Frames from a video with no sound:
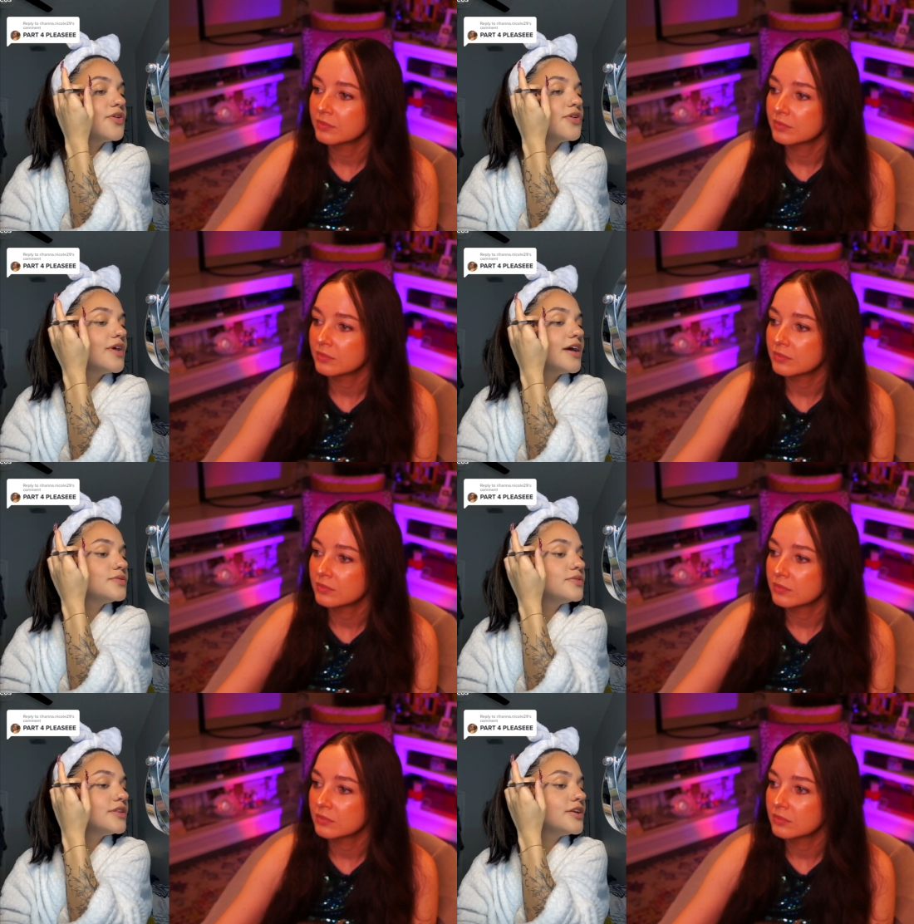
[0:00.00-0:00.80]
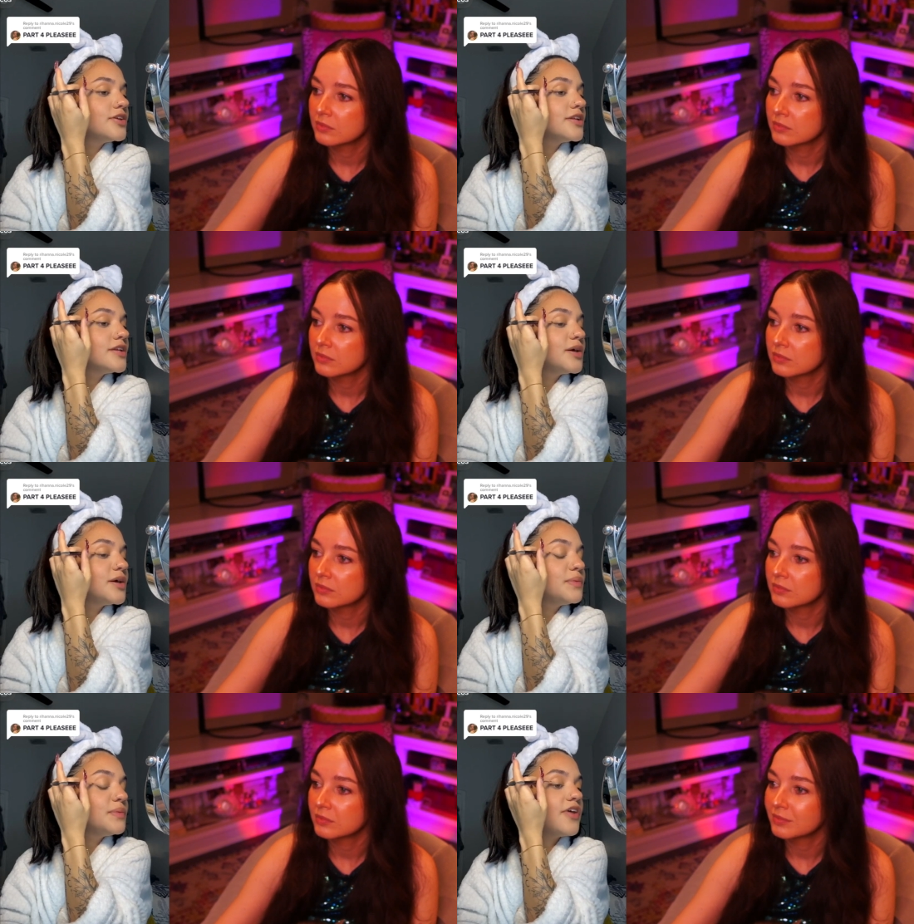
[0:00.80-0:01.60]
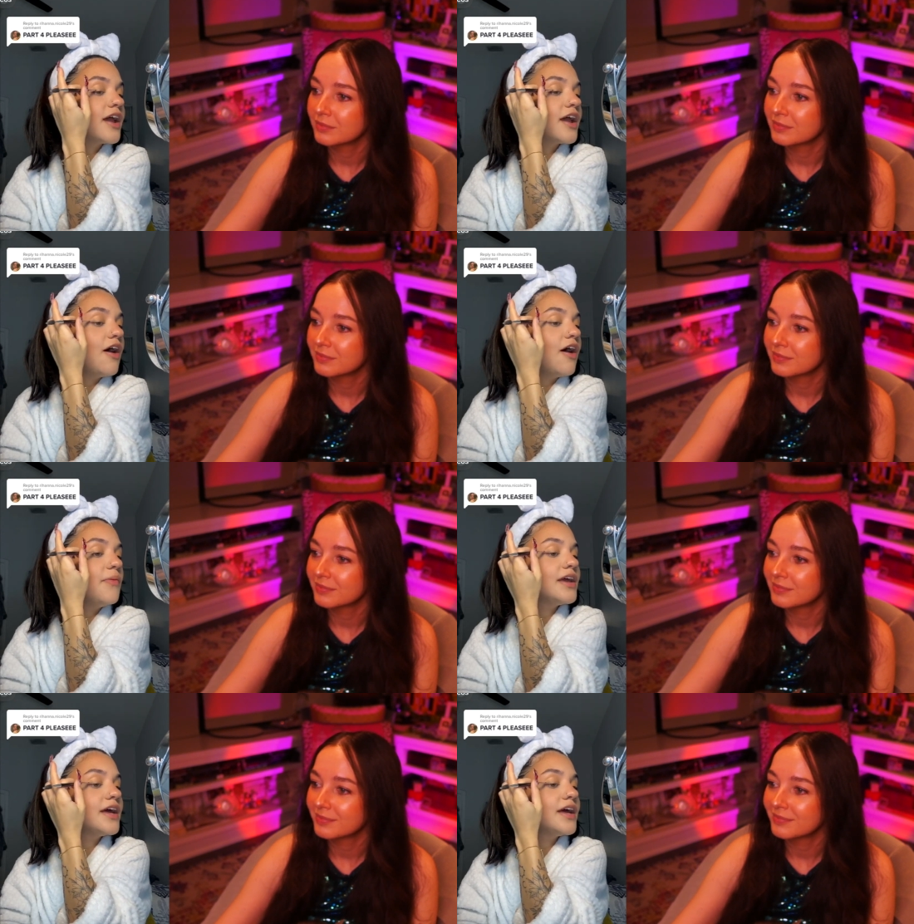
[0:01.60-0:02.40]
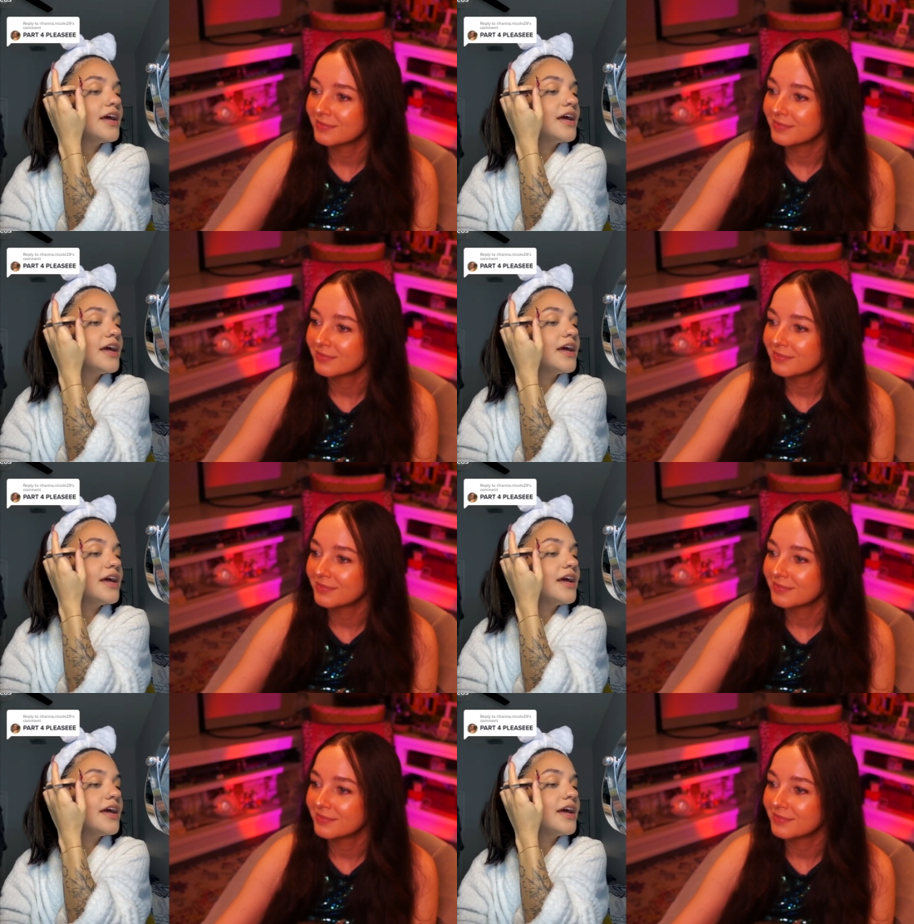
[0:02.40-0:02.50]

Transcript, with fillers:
Speaker 1: guys would literally come and haunt me at night.